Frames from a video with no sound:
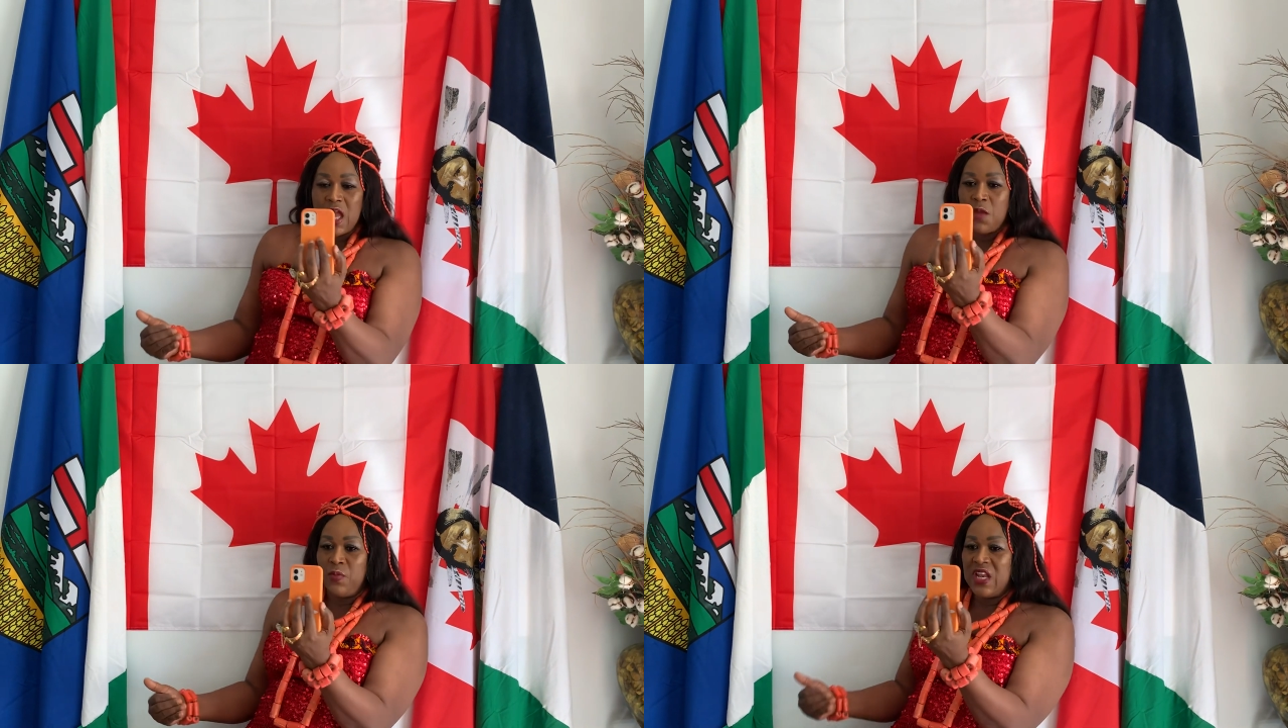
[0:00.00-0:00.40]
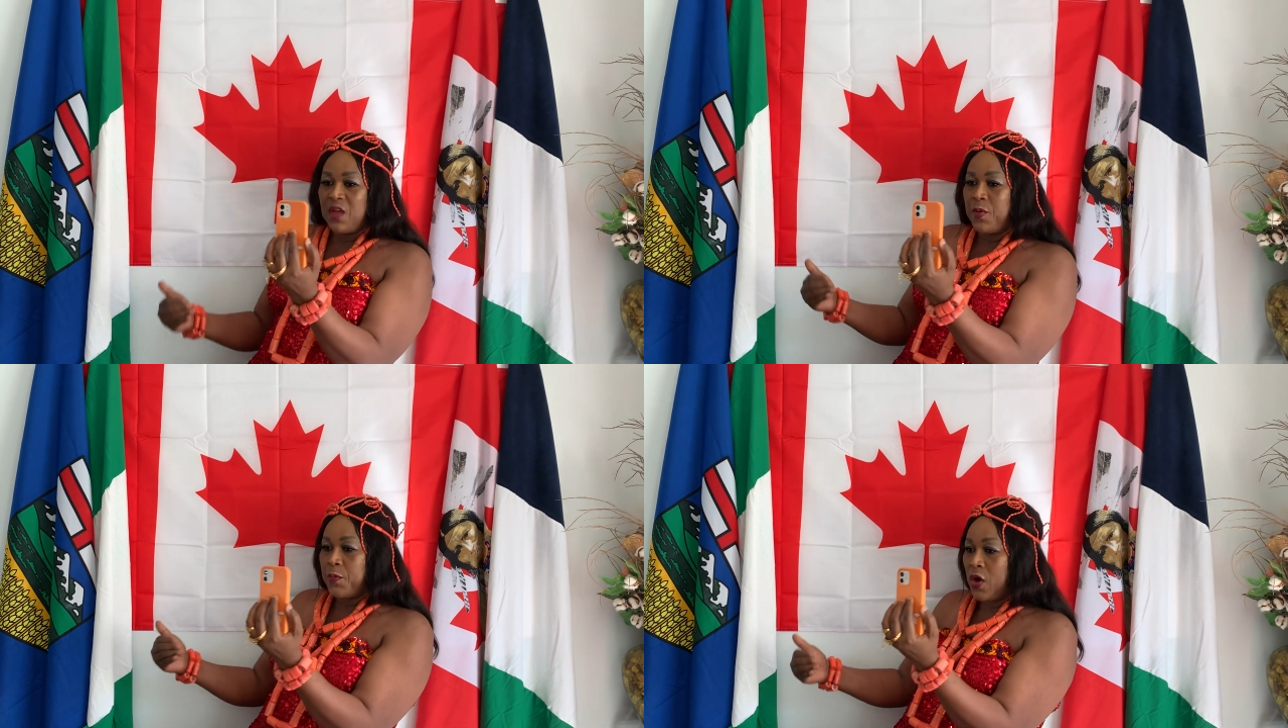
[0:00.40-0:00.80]
Benin
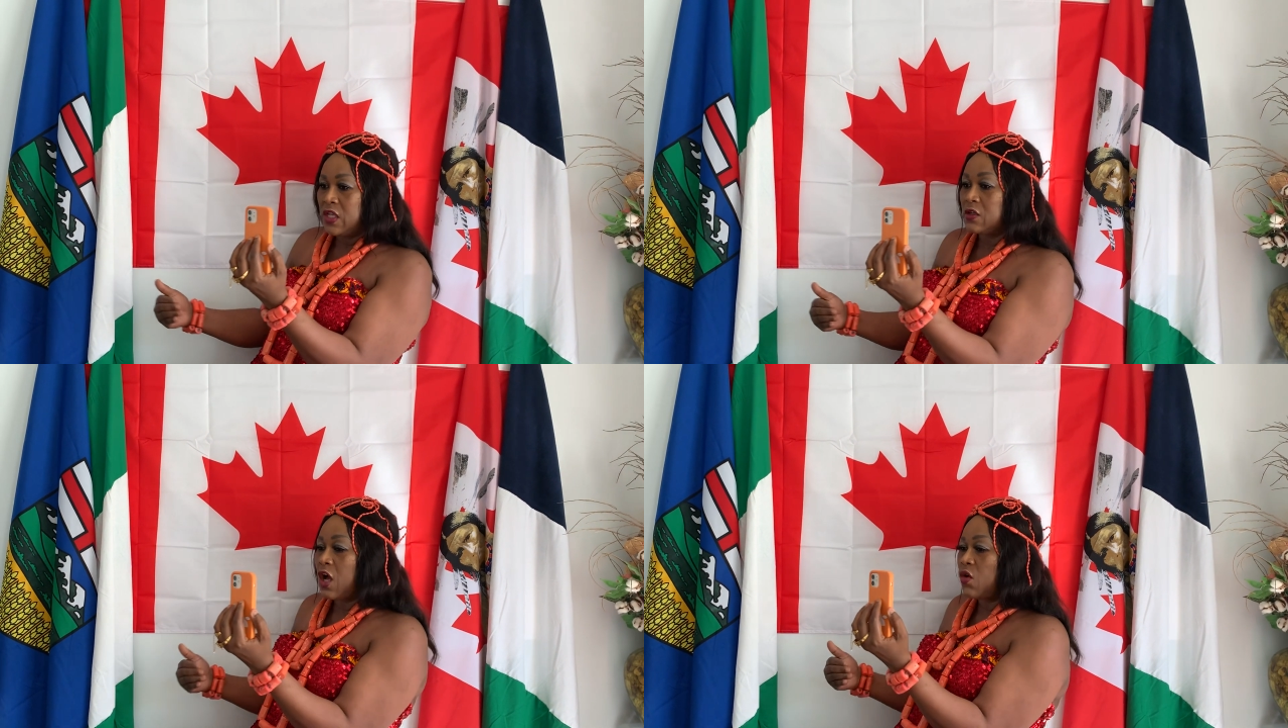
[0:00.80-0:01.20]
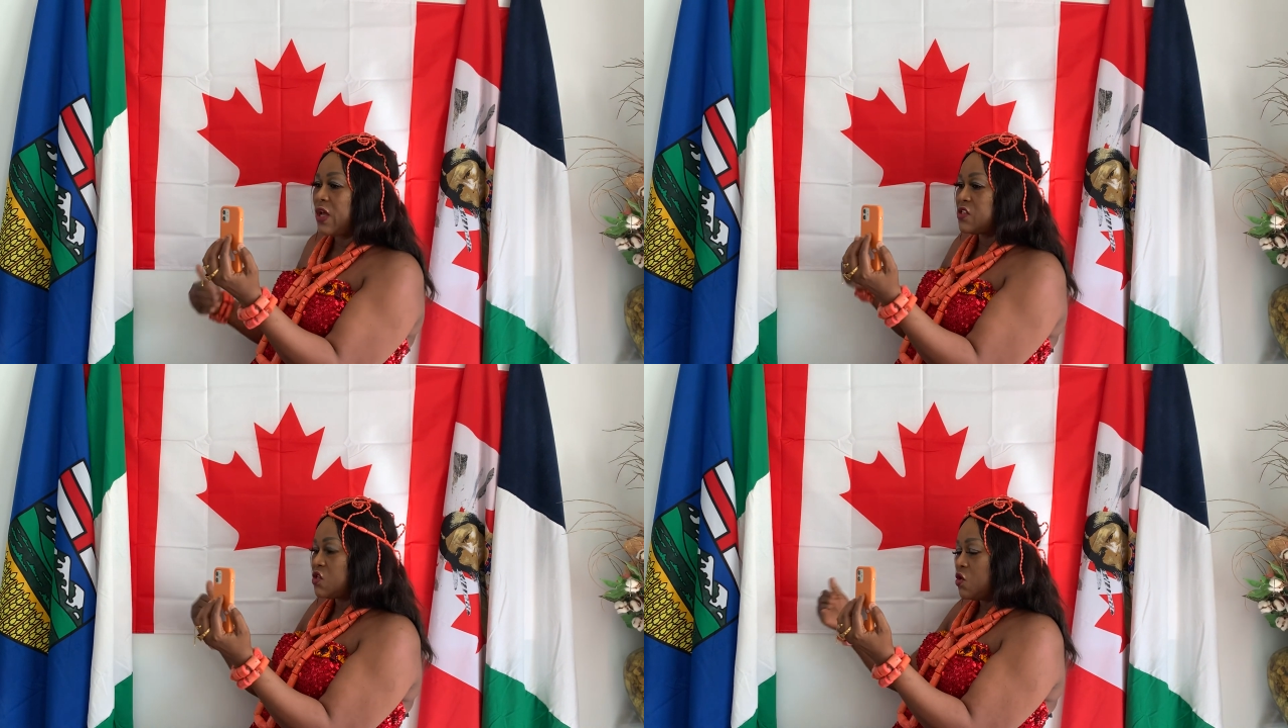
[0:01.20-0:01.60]
people
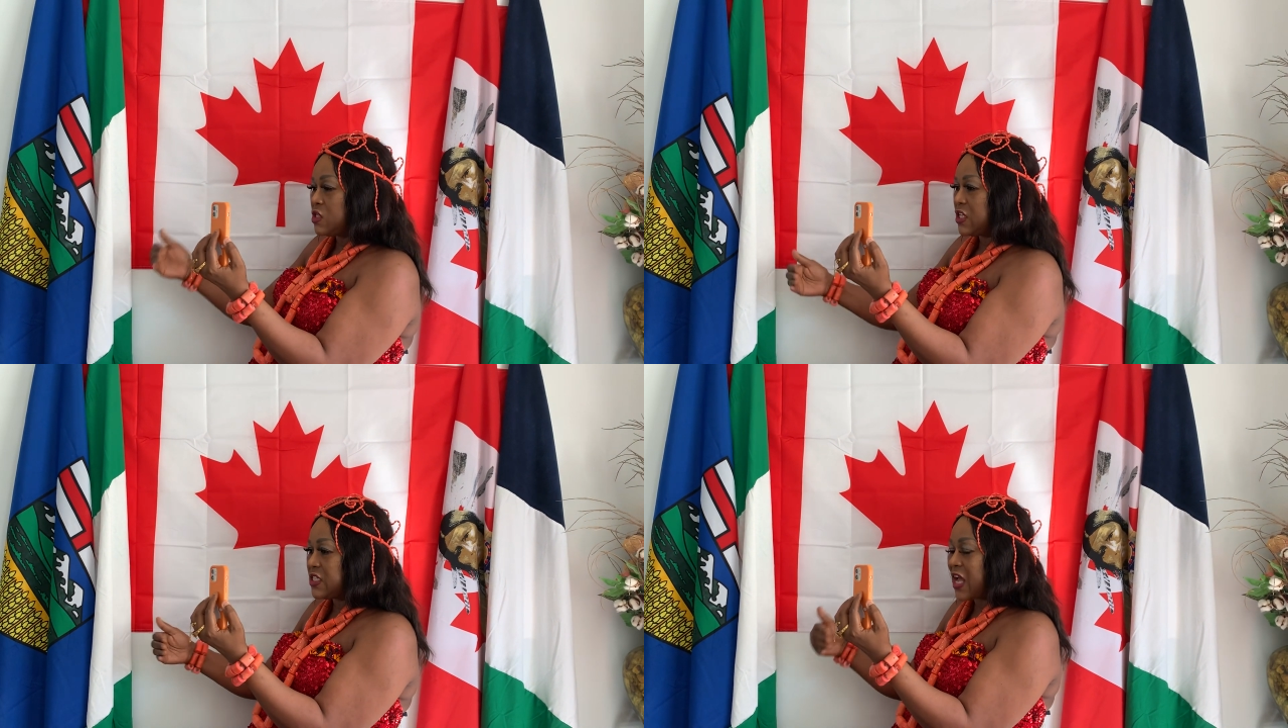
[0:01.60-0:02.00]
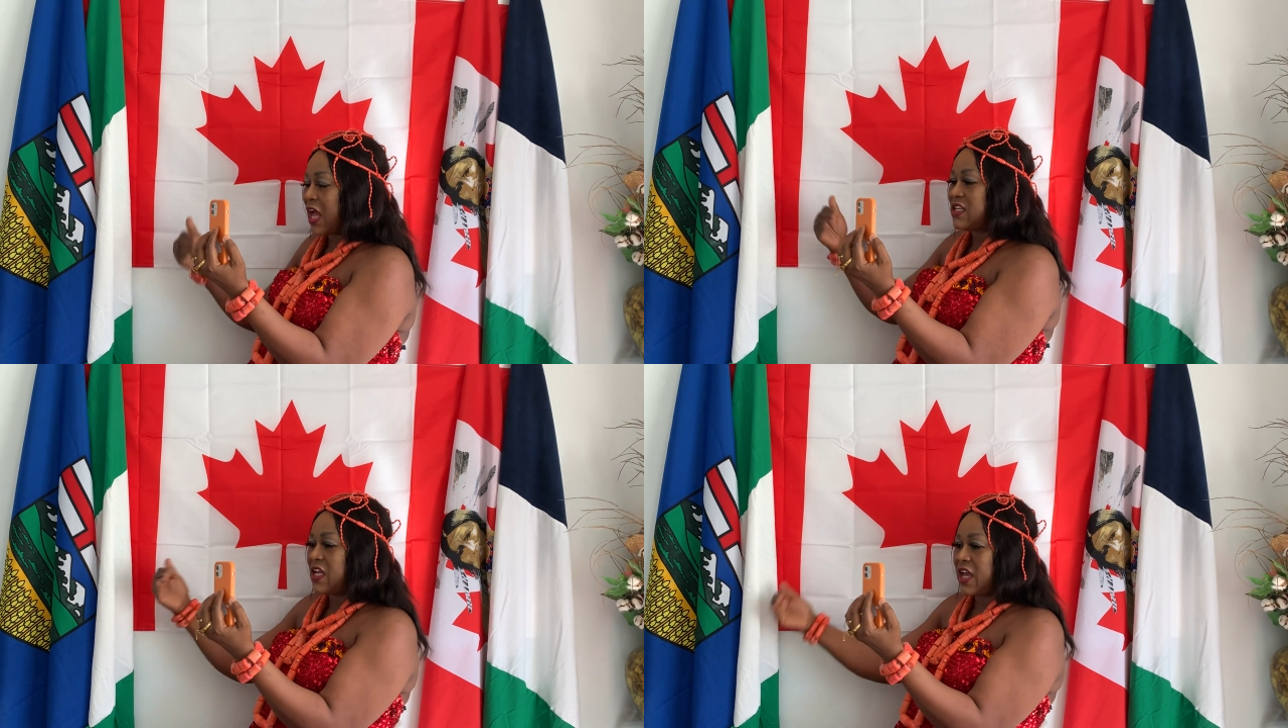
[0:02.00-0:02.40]
always use it at
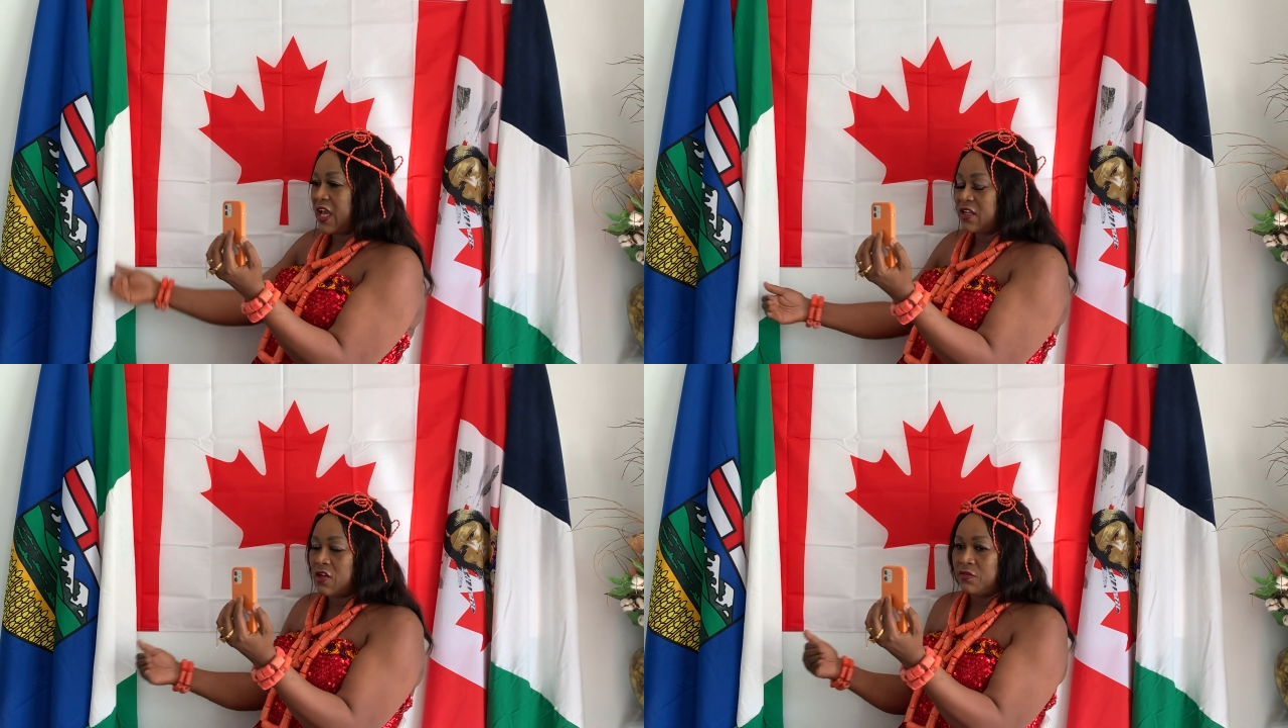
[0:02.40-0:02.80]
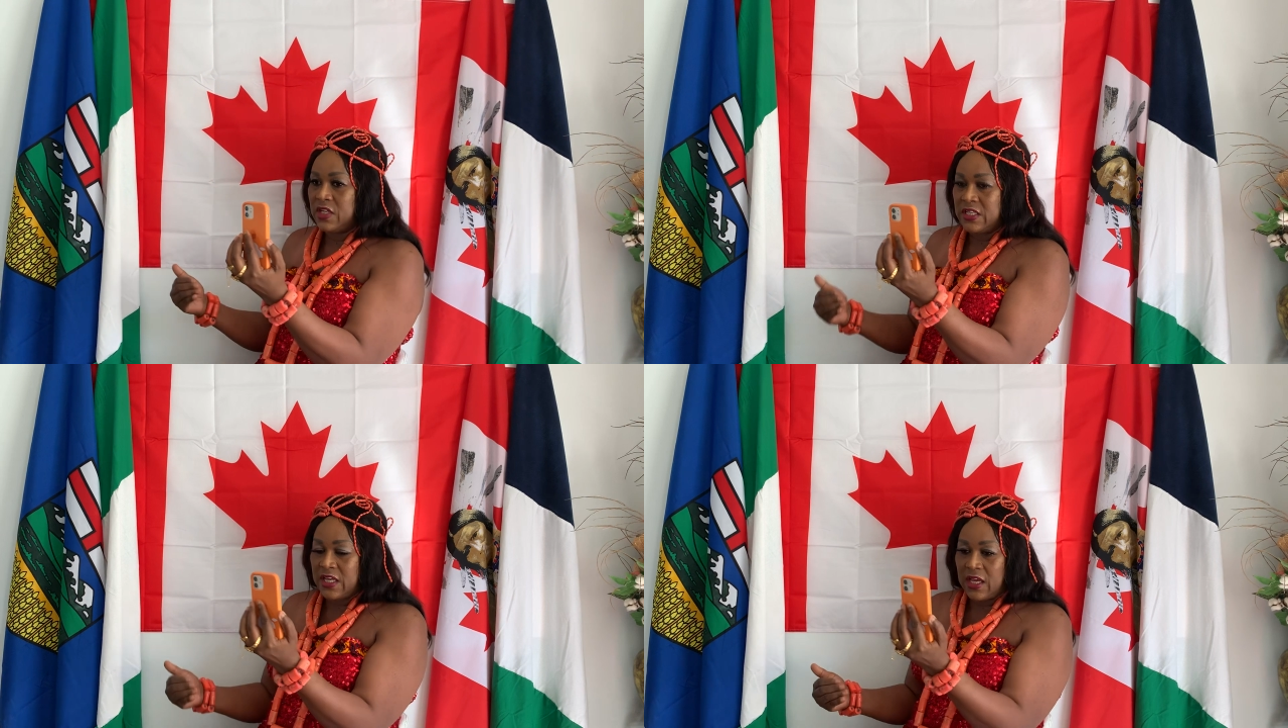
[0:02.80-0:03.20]
the end of the
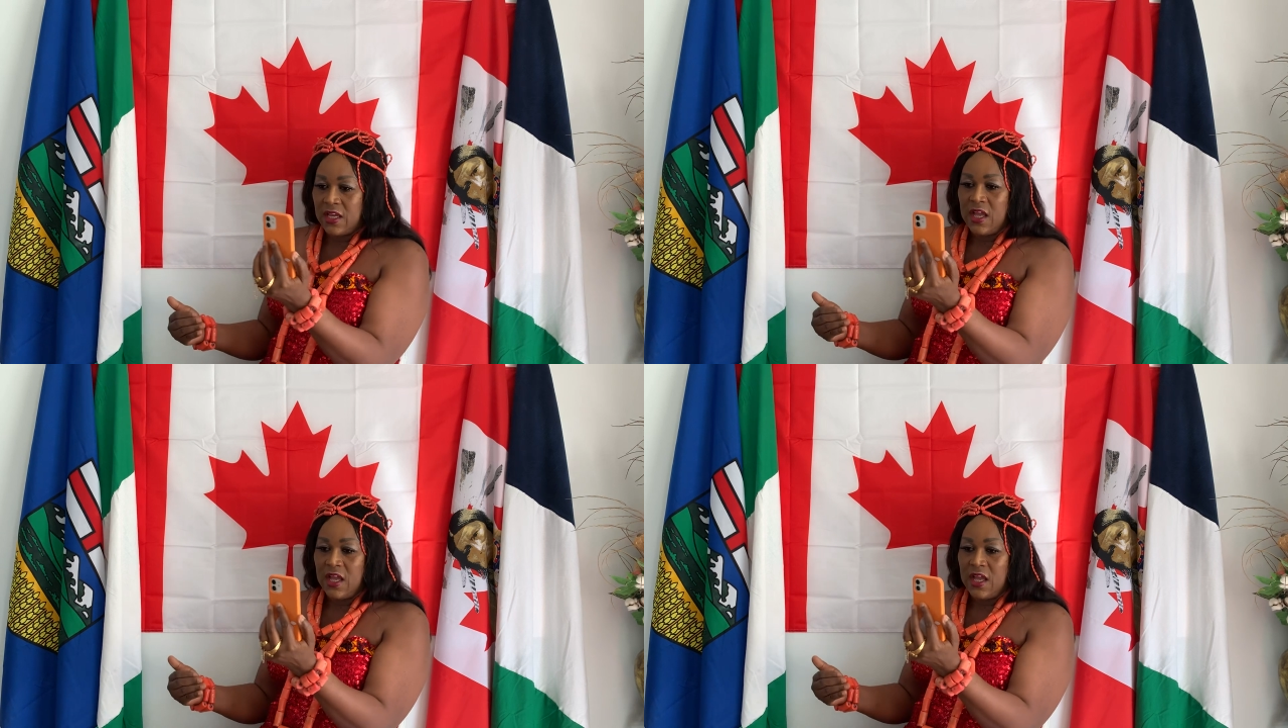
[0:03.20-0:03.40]
day.